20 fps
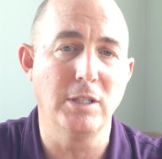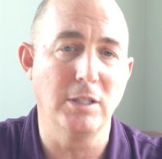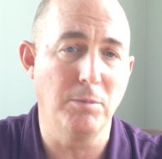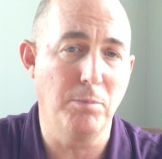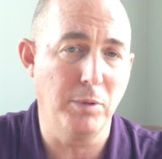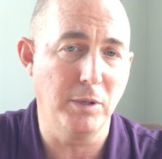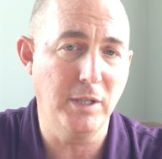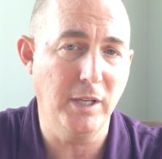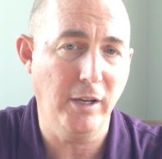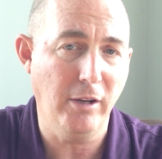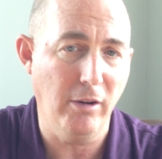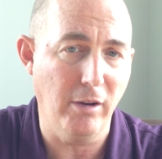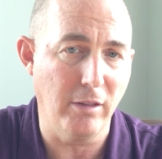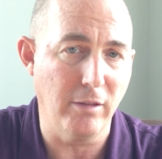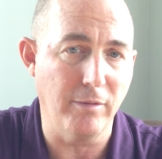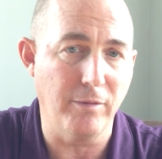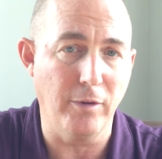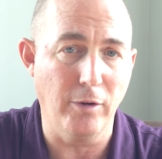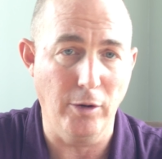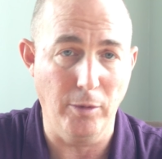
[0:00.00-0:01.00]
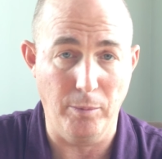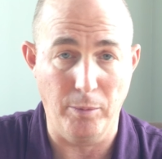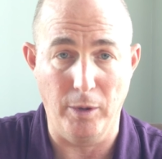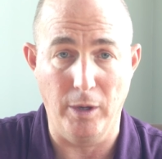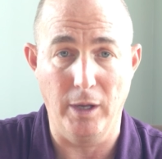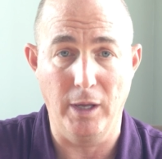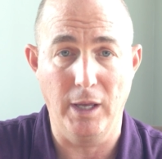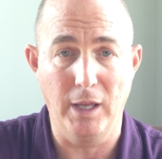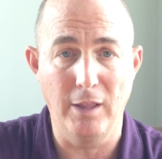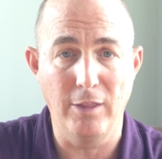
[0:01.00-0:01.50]
and particularly the
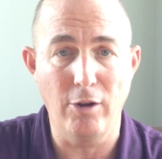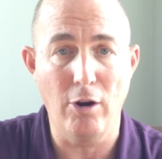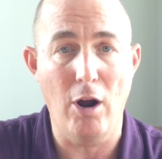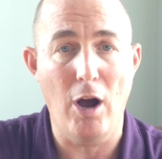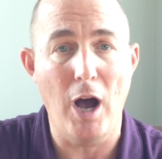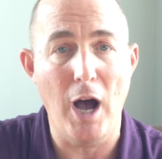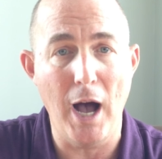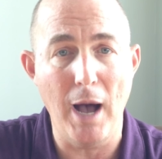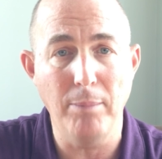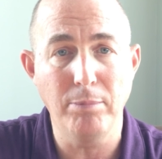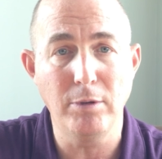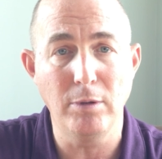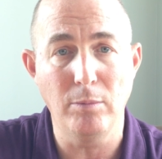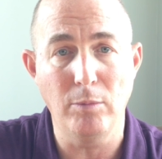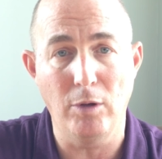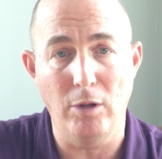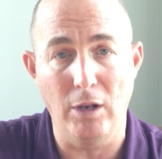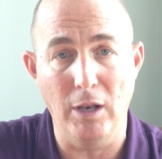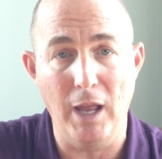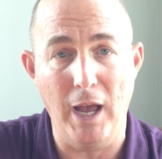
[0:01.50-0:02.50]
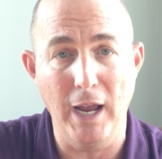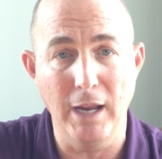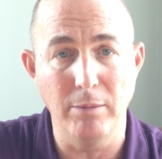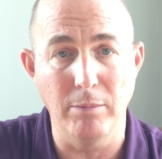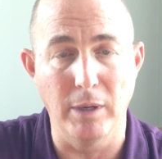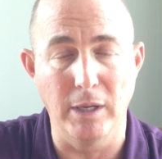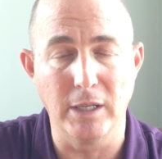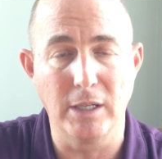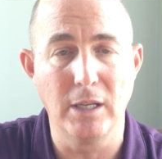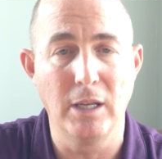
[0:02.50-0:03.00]
vertebra, in their optimal
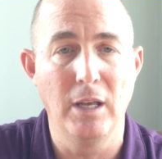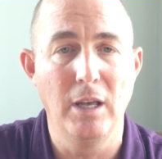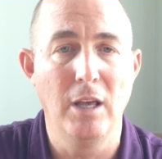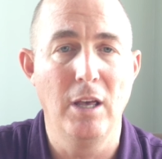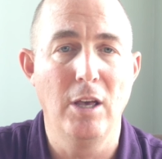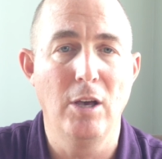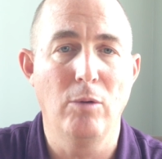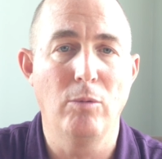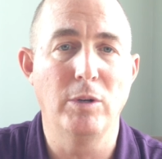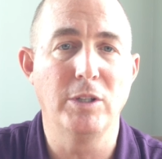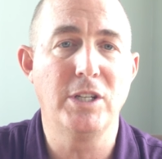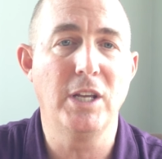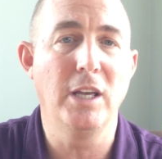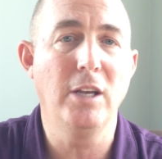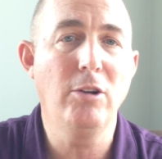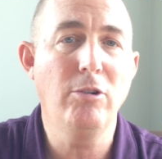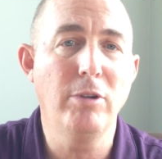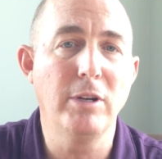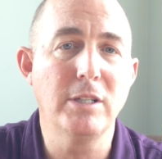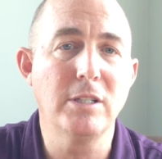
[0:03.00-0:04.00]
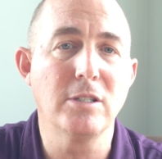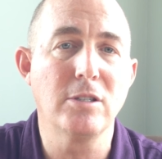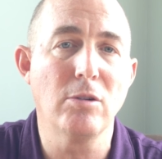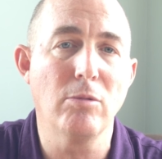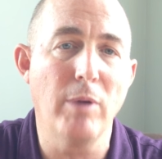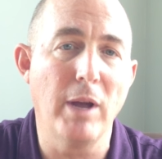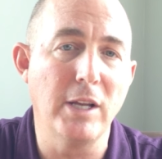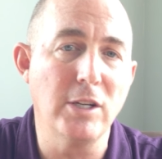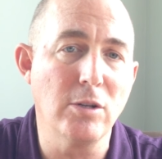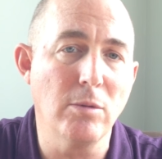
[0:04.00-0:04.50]
alignment, which increases the
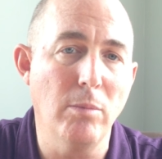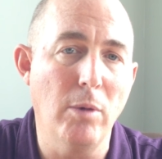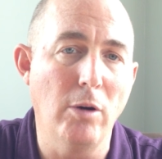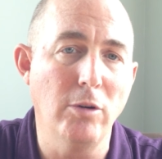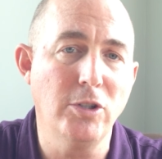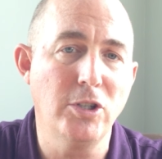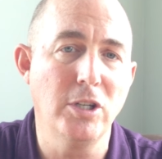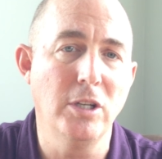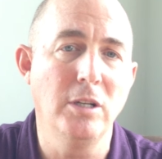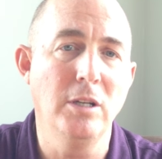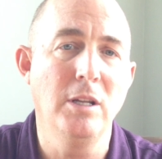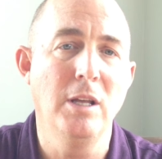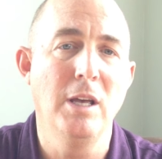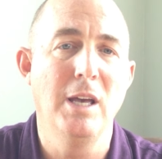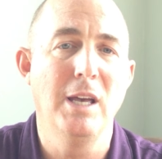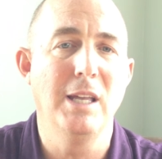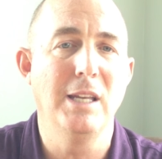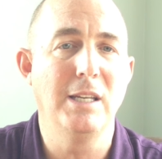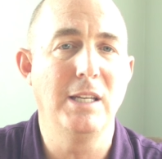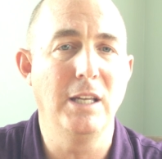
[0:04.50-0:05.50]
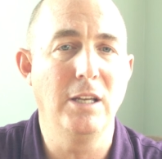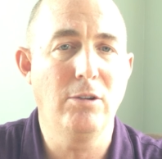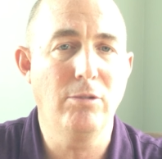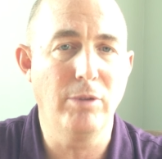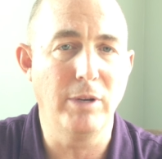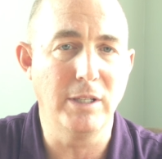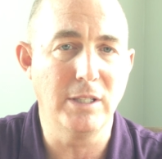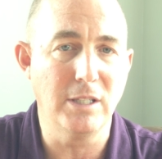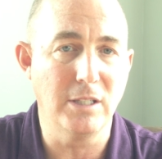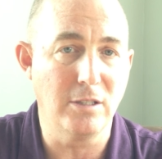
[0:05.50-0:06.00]
range of motion,
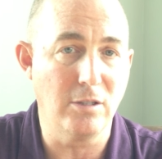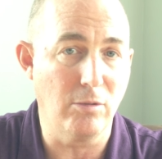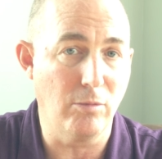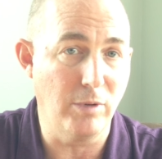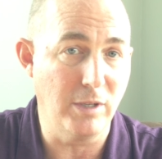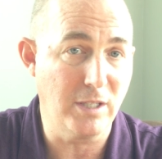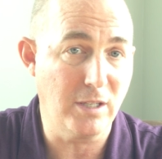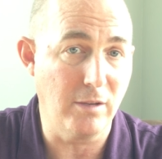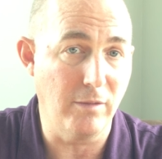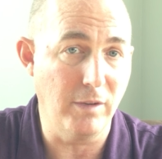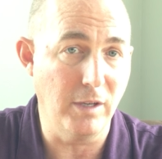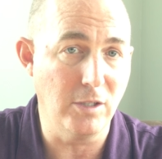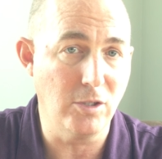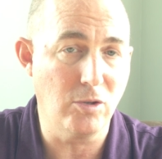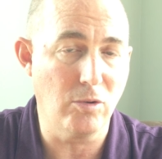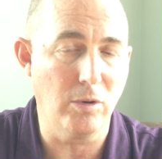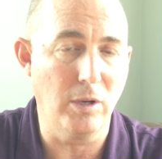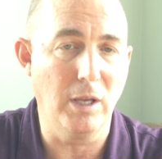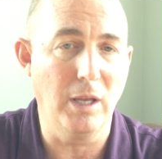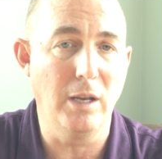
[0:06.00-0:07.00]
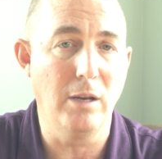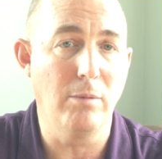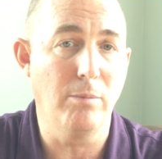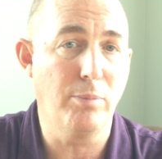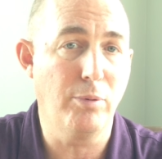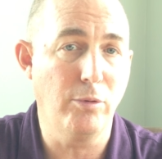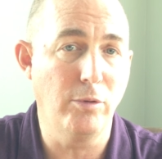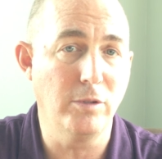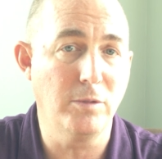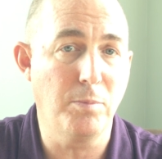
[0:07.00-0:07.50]
decreases the risk of injury, and
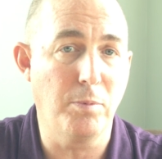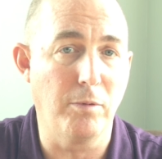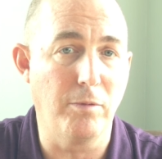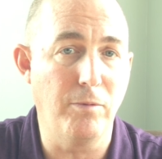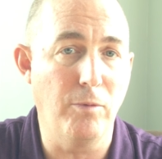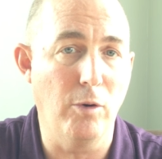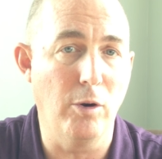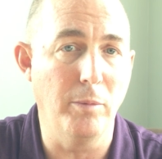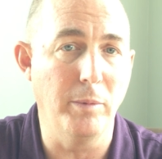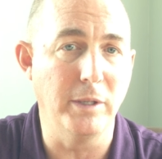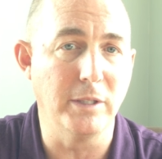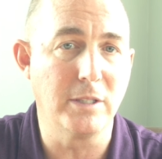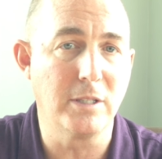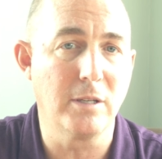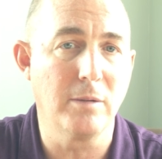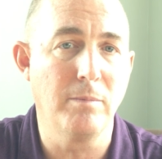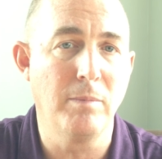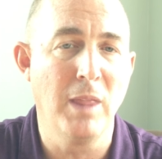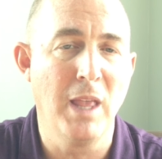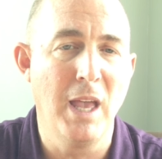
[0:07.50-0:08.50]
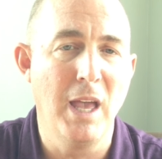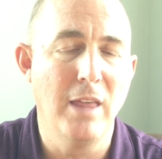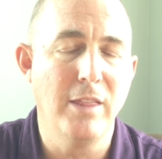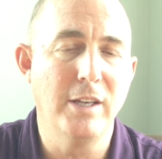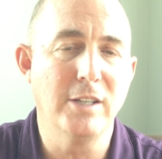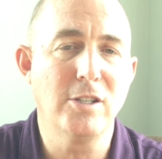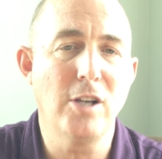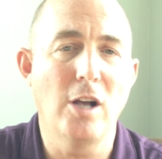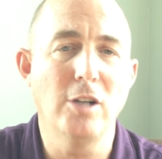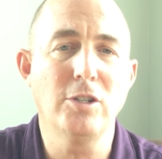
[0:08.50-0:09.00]
improves performance.
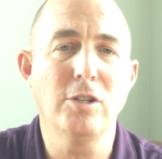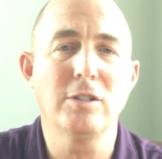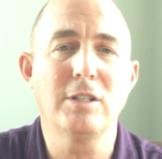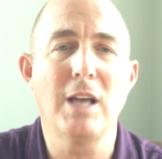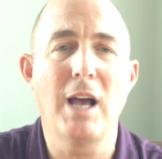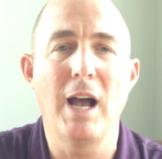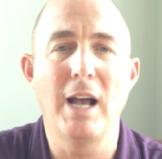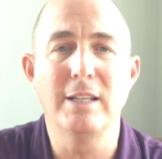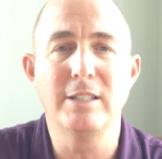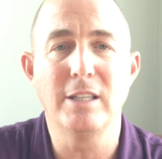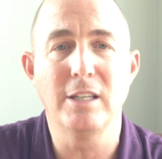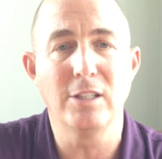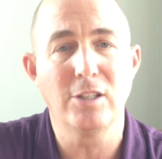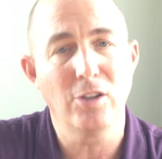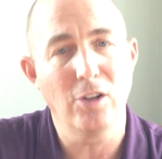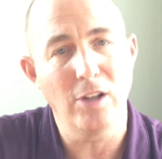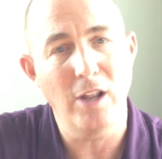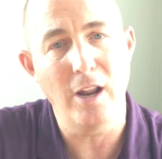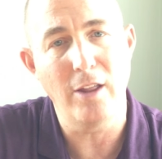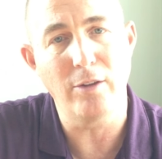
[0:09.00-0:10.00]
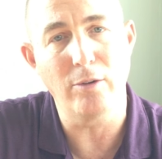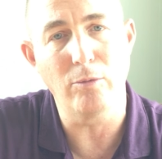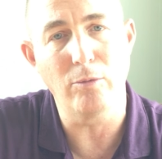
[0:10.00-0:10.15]
This also ties into a lot of the